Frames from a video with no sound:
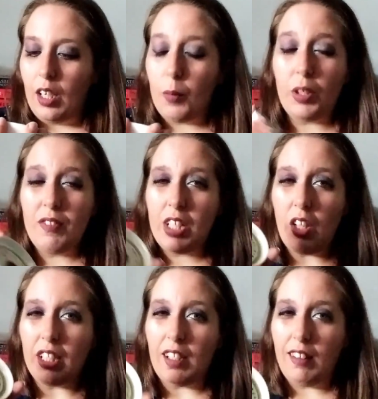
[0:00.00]
I wouldn't even
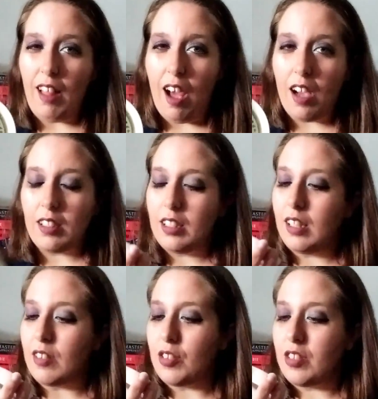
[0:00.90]
call it a clock,
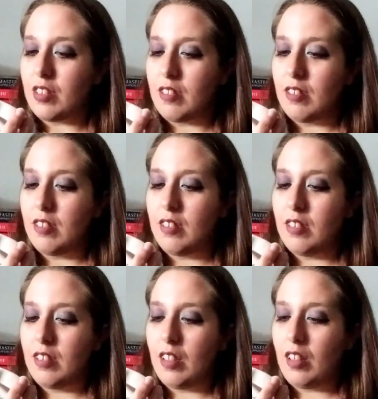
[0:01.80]
because there's
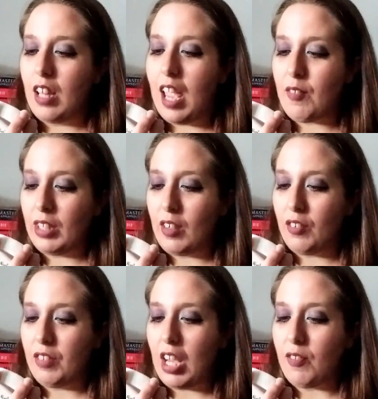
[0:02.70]
every letter
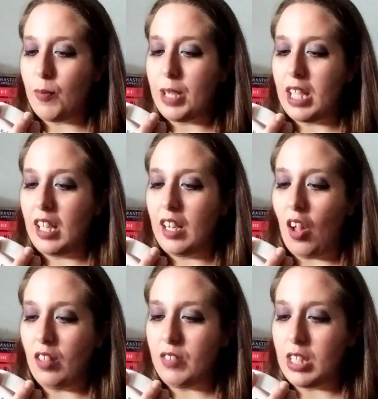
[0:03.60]
of the alphabet and
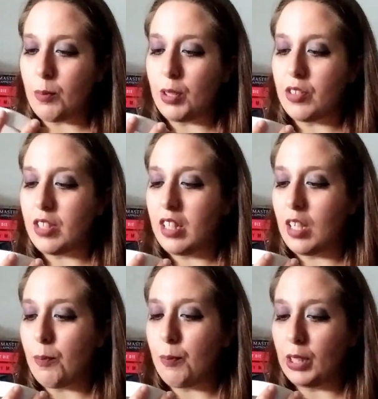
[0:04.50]
all of the numbers, and then
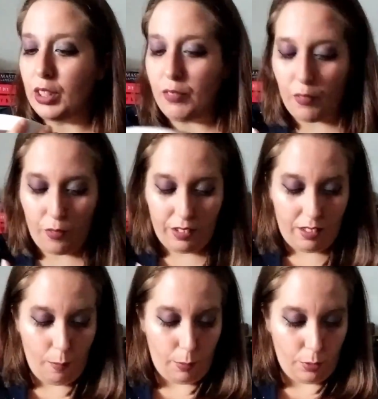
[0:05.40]
a bunch of
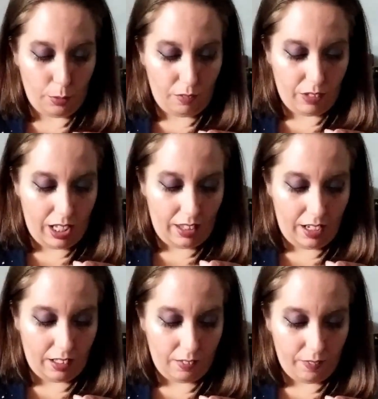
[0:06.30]
symbols. We've got,
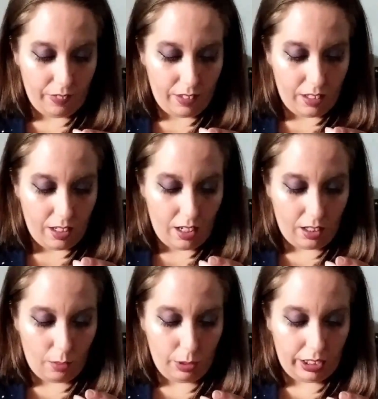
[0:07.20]
like, a
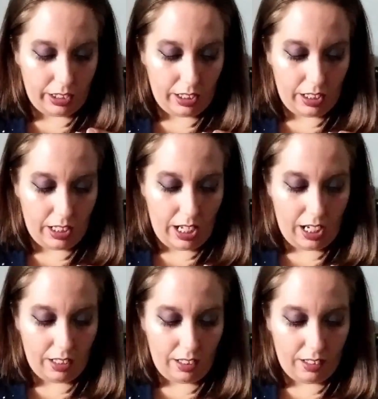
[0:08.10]
gorilla and an
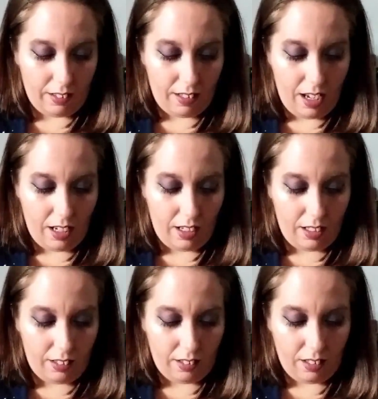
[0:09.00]
ant and a snake
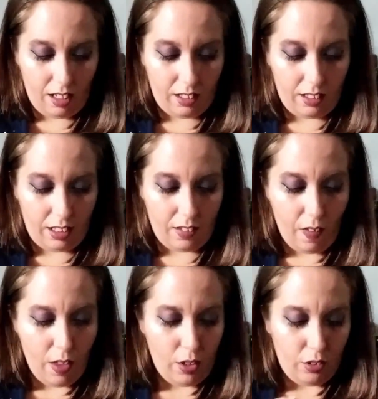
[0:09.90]
and the sun, and
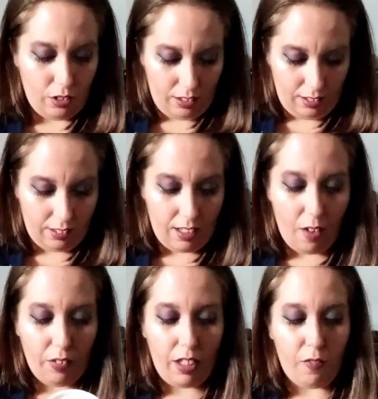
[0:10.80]
so this is
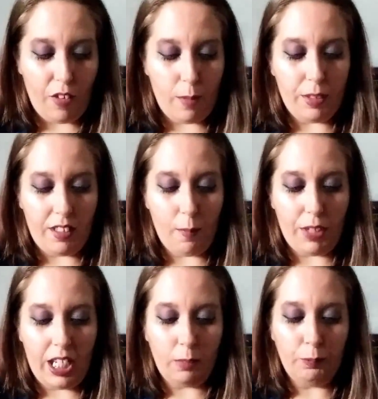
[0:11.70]
definitely from
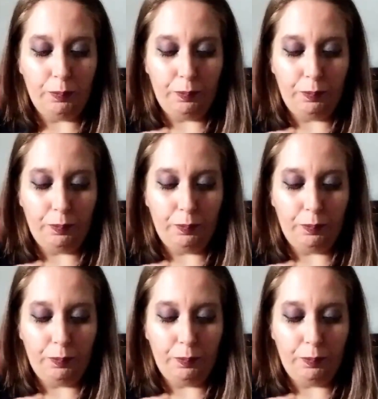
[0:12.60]
something.